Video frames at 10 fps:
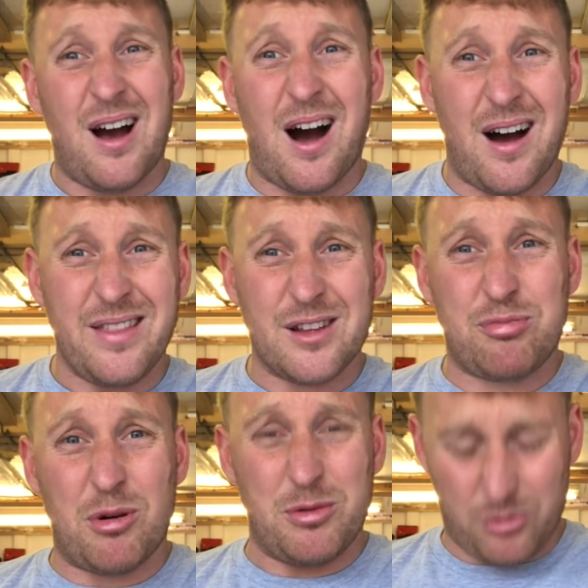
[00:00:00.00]
aye, that's
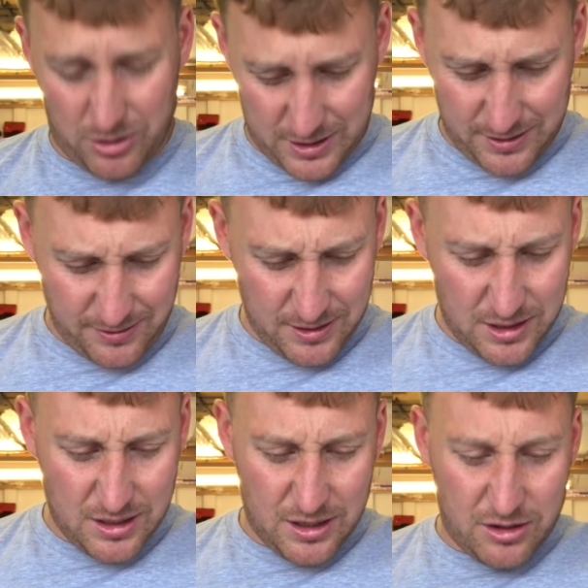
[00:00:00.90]
probably what it is.
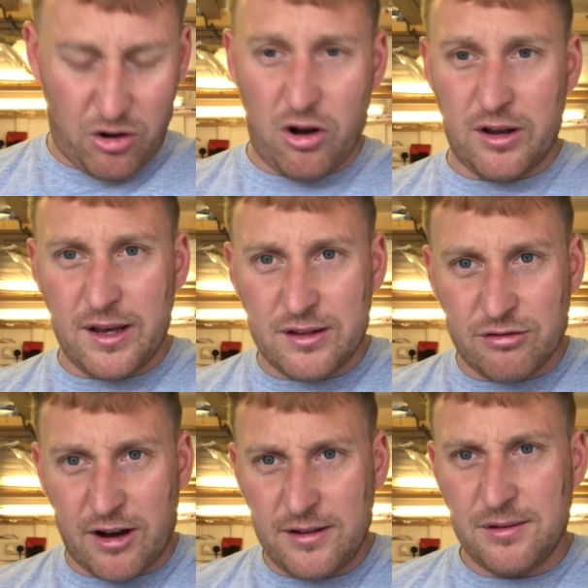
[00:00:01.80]
And all it is,
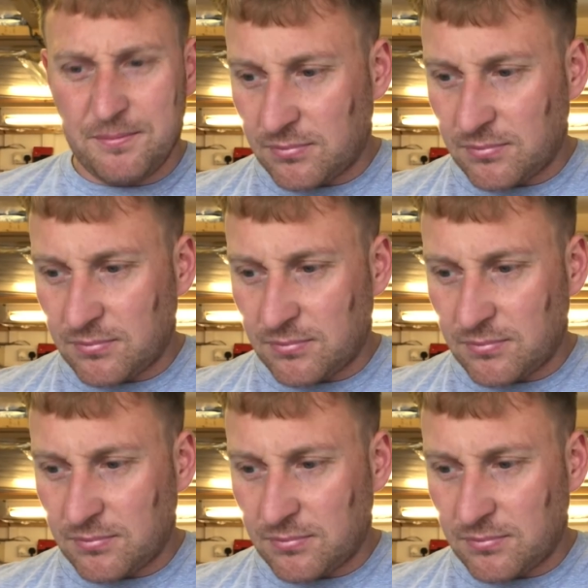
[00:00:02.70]
right?